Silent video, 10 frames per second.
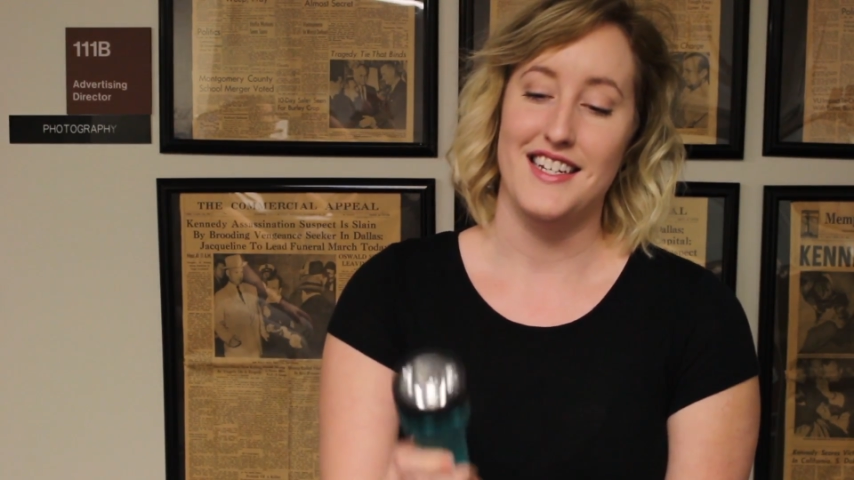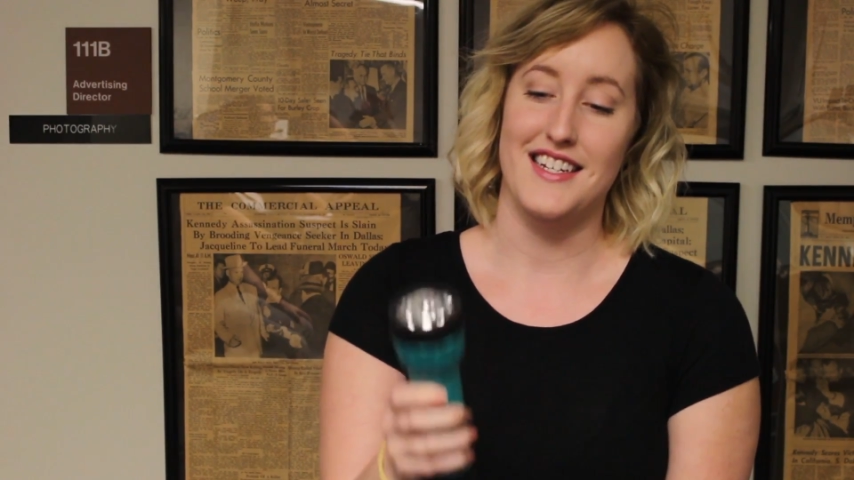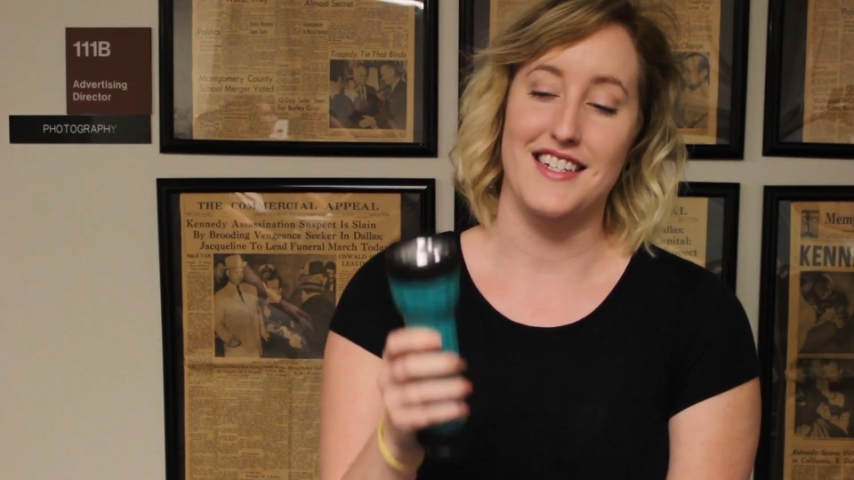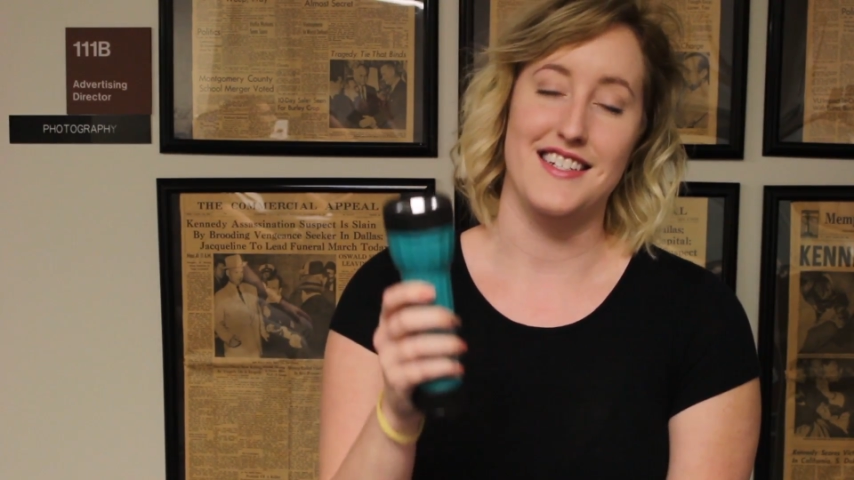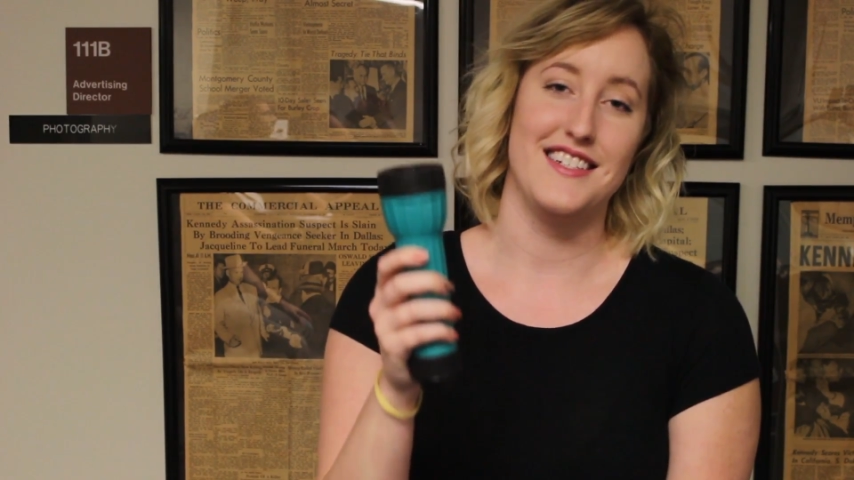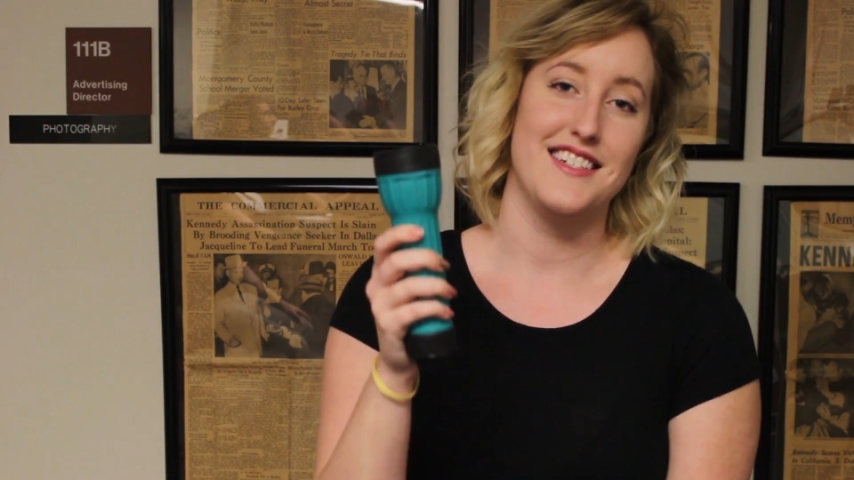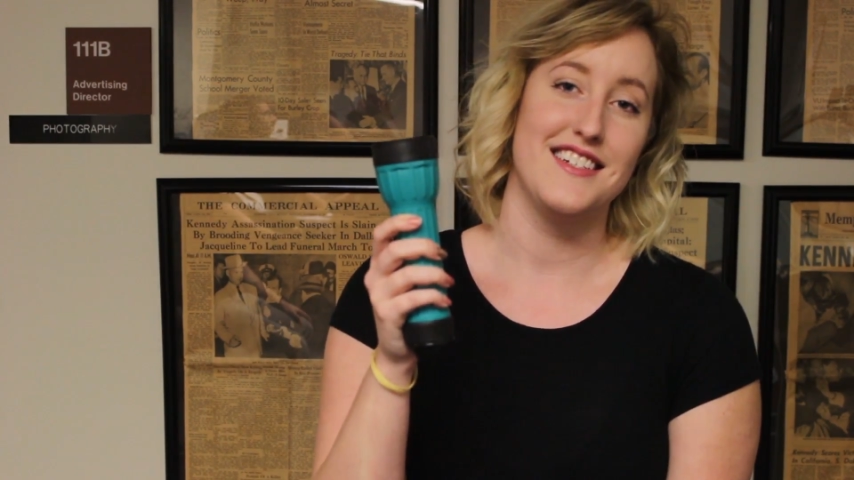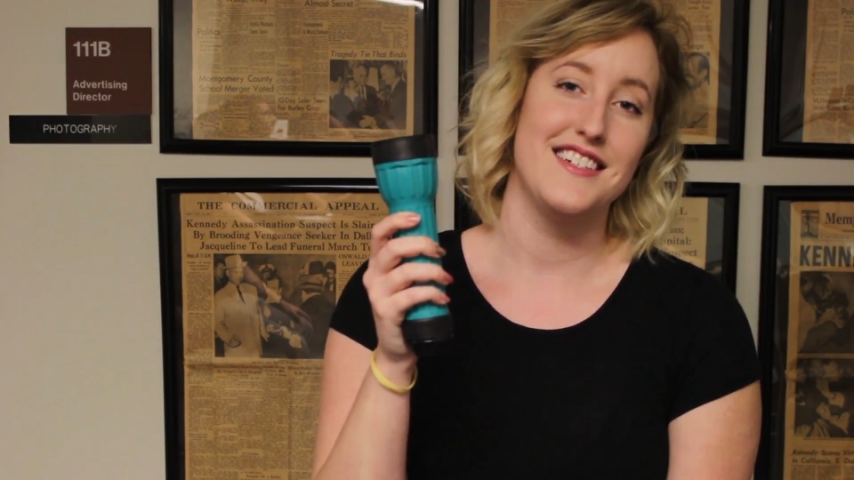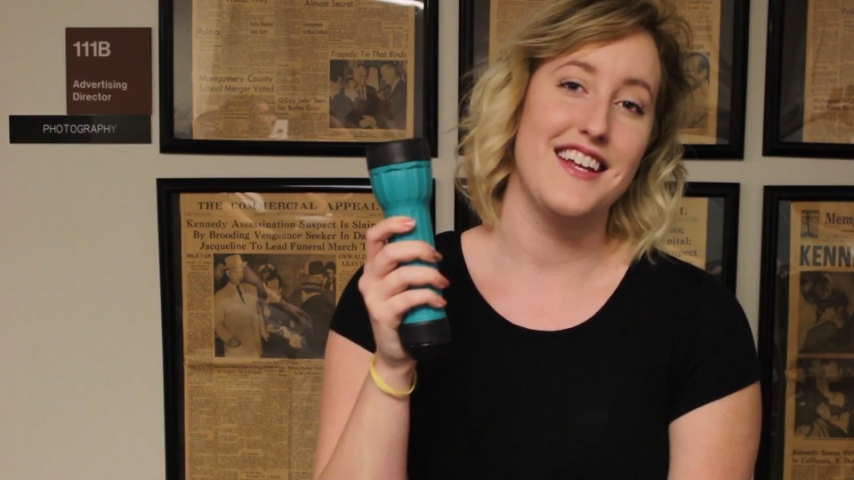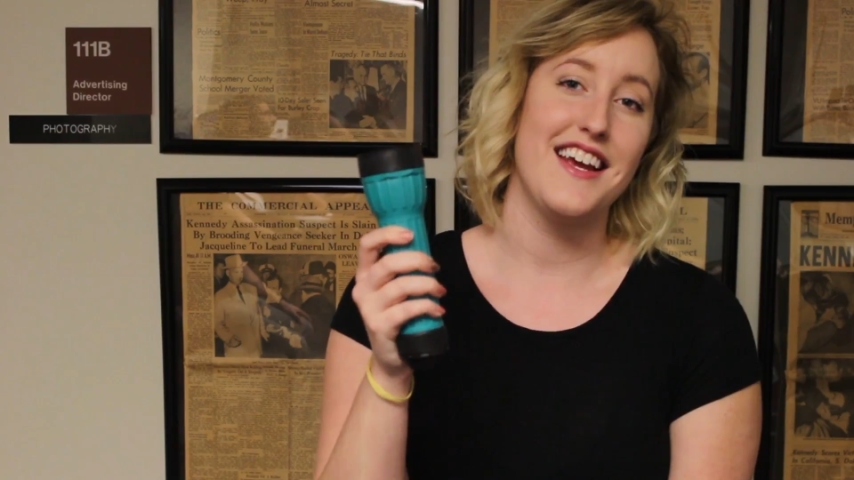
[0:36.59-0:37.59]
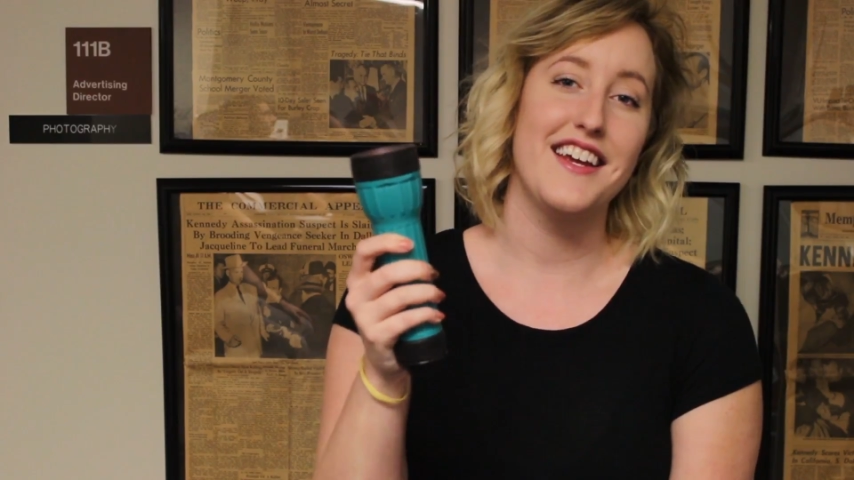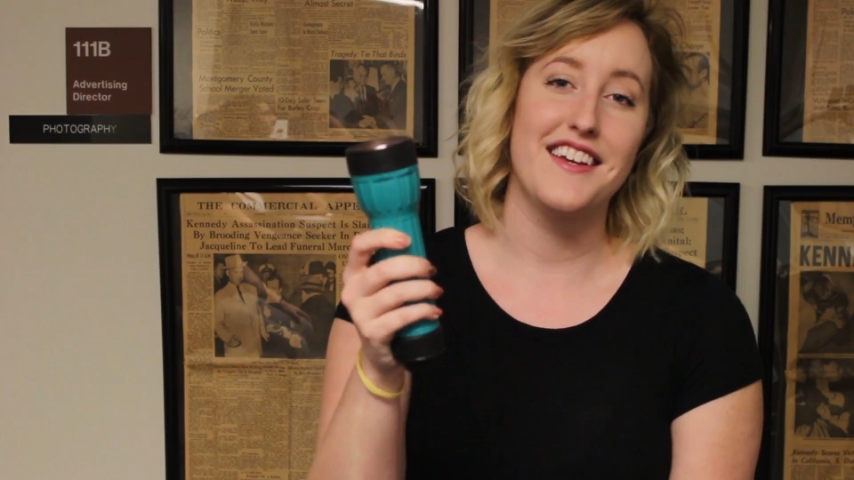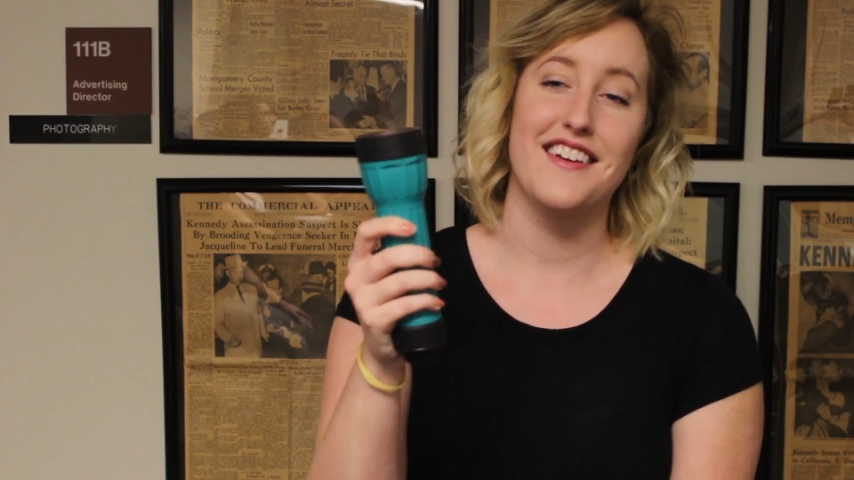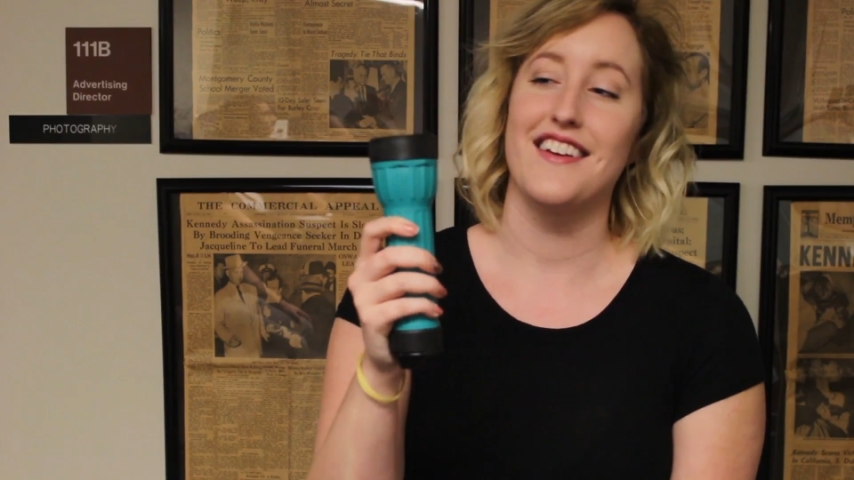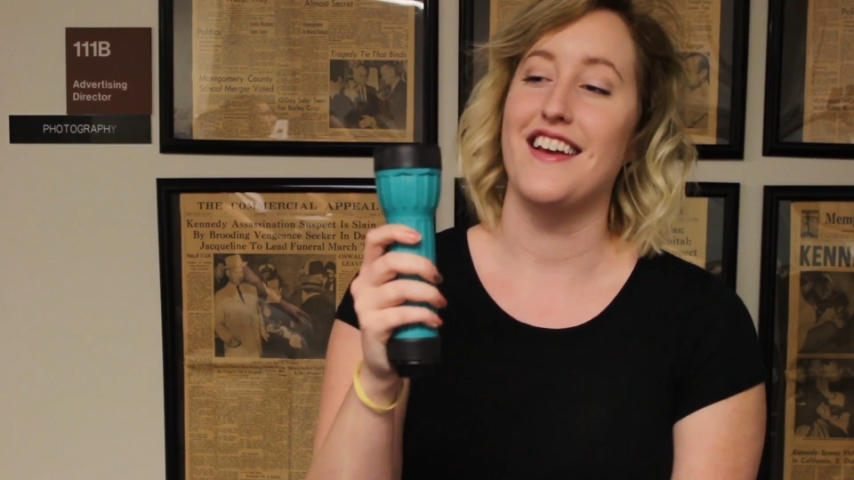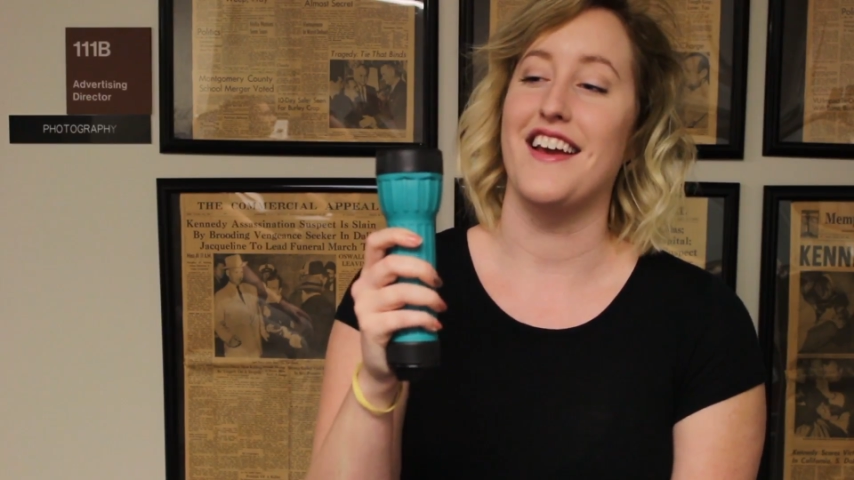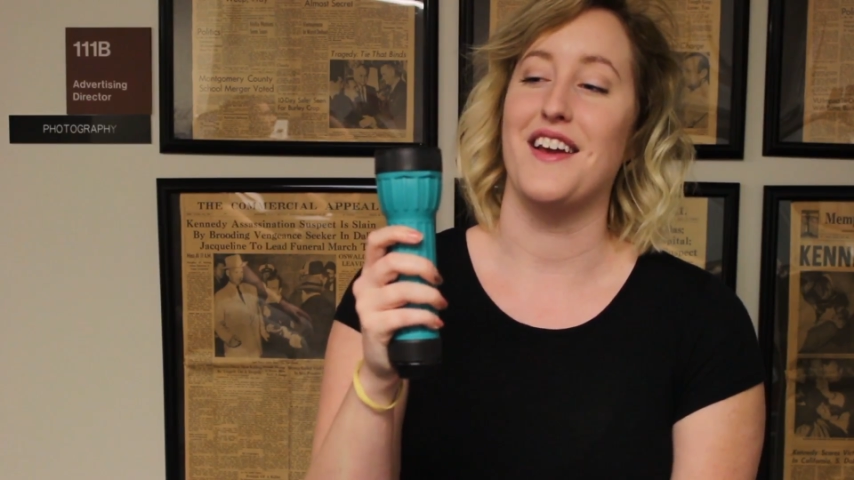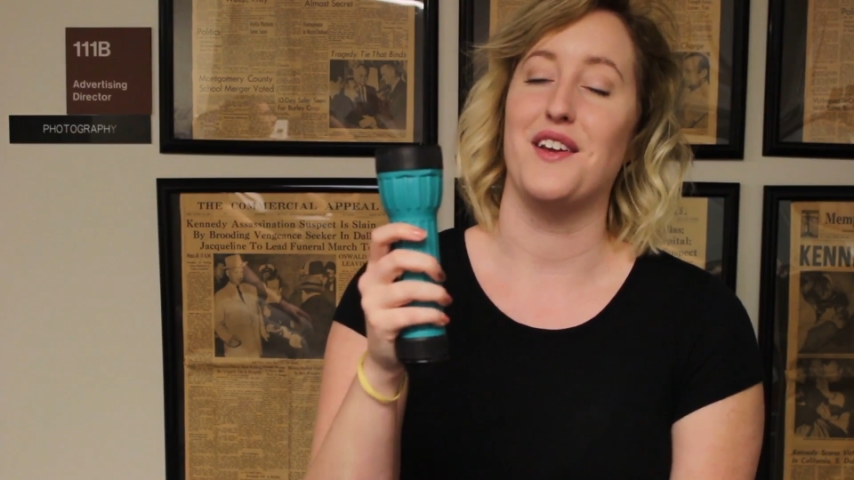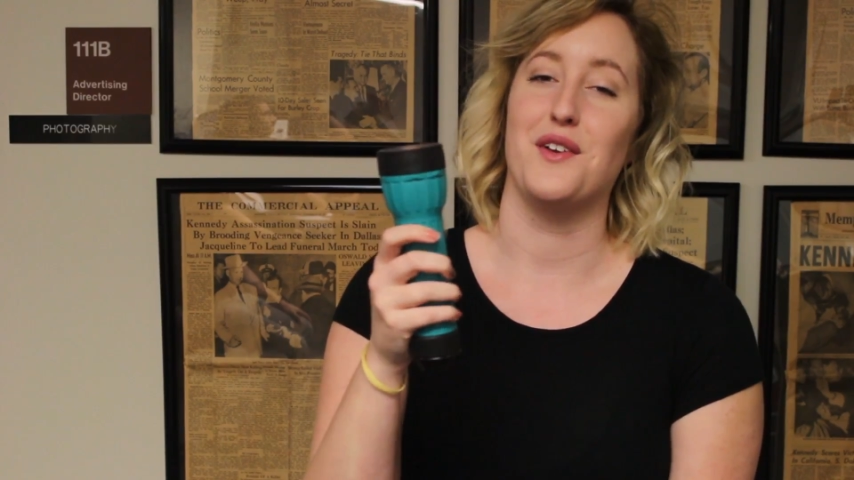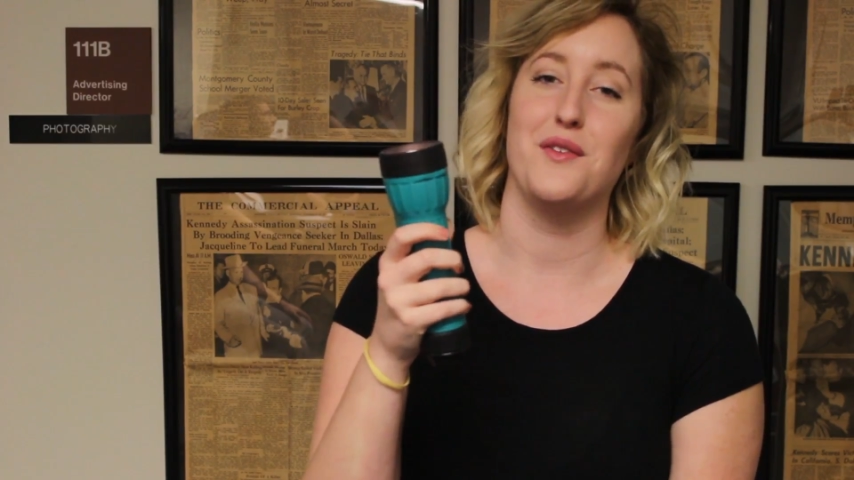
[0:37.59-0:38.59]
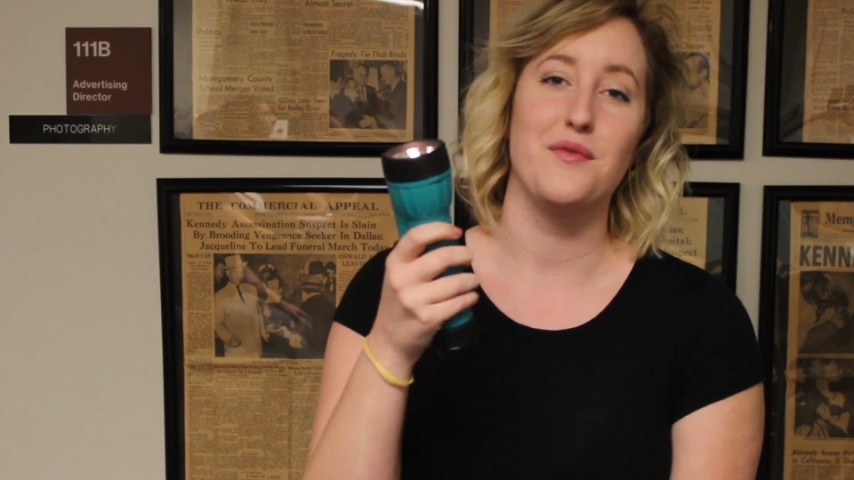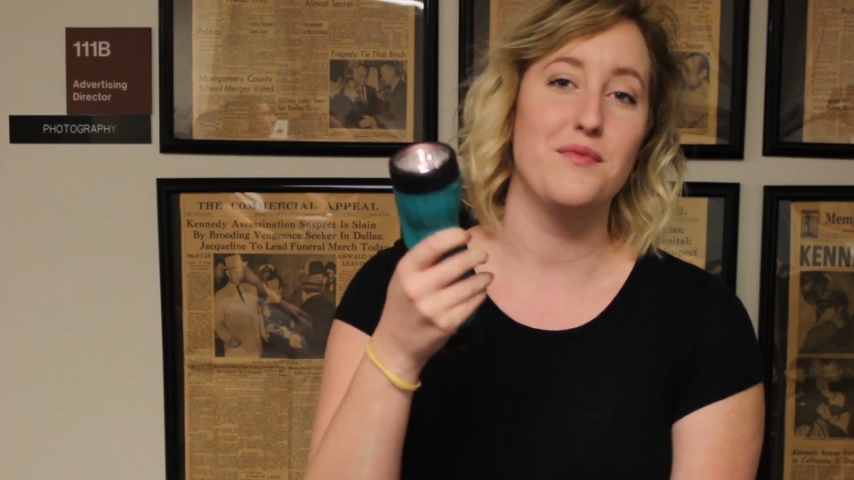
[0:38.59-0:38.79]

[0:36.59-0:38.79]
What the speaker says: is take a